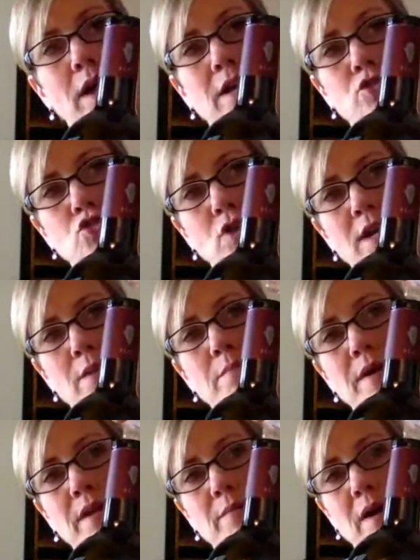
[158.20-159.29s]
to try to
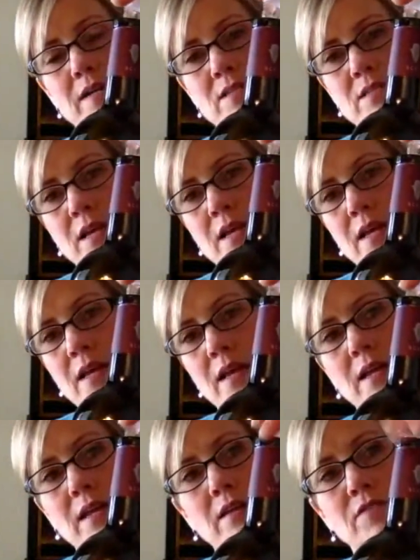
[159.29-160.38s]
minimize
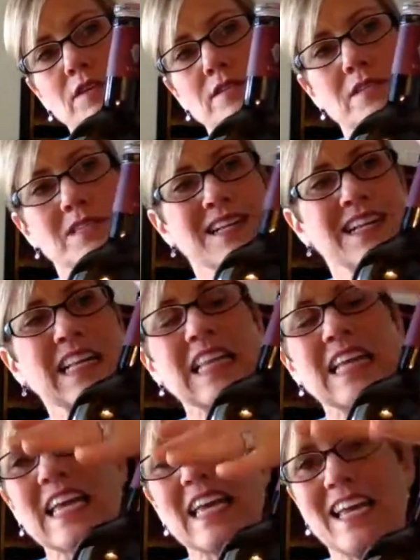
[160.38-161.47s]
any of this
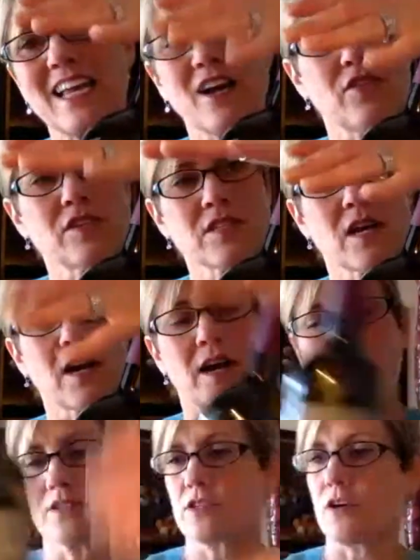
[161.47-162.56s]
clinking on the
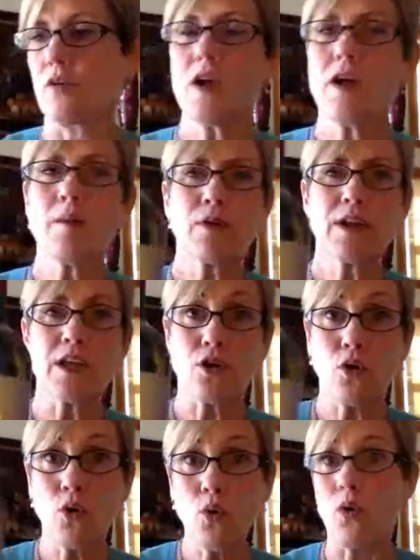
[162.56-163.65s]
side. So pretty
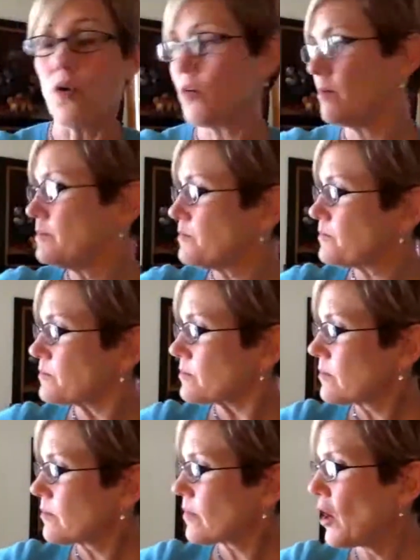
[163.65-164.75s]
cool.
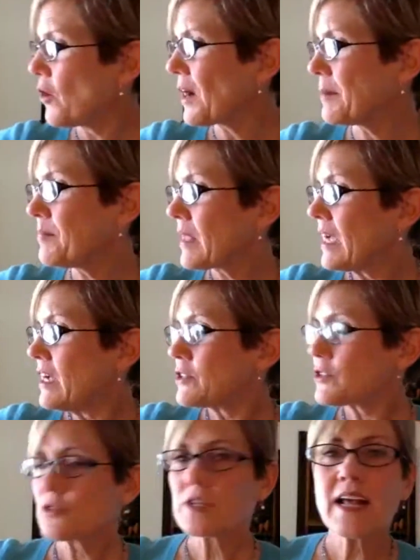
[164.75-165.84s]
All right,
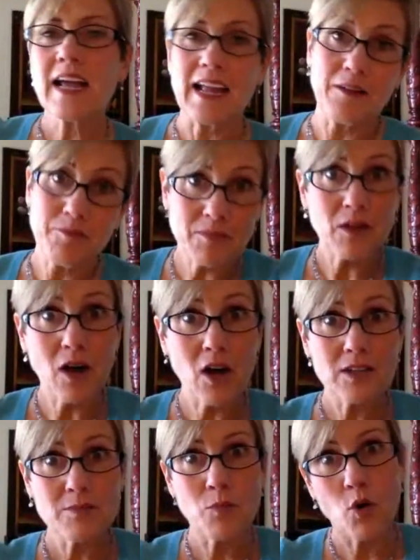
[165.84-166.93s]
so today,
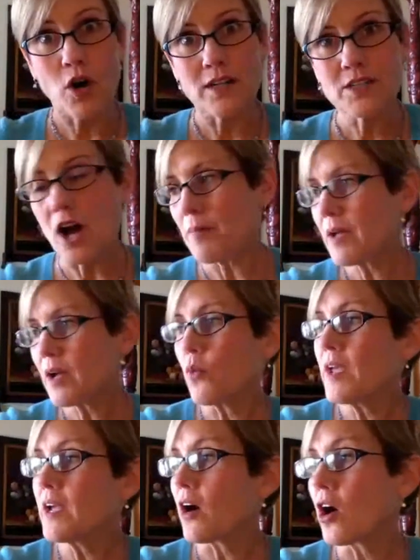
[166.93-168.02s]
on more on topic,
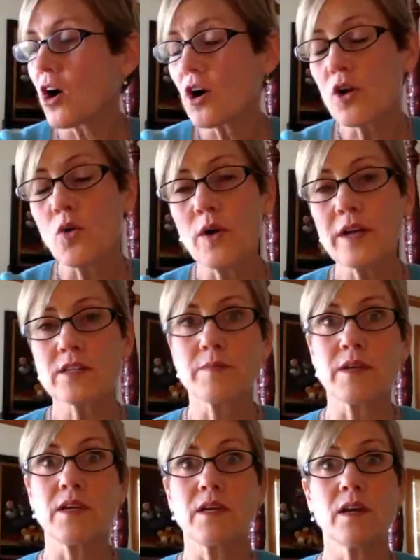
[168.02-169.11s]
we are going to
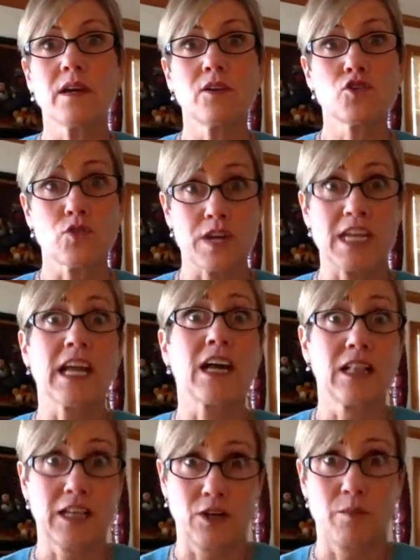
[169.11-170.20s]
be drinking a
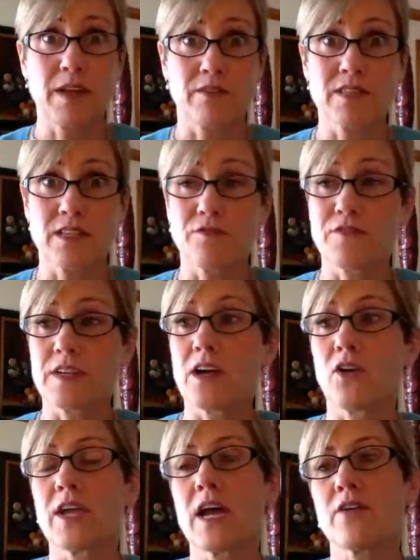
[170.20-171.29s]
little bit of Zinfandel
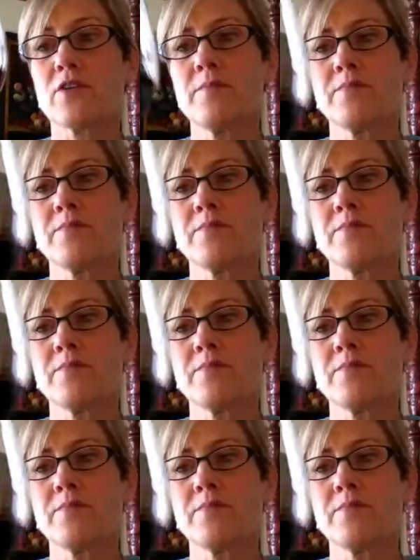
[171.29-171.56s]
together.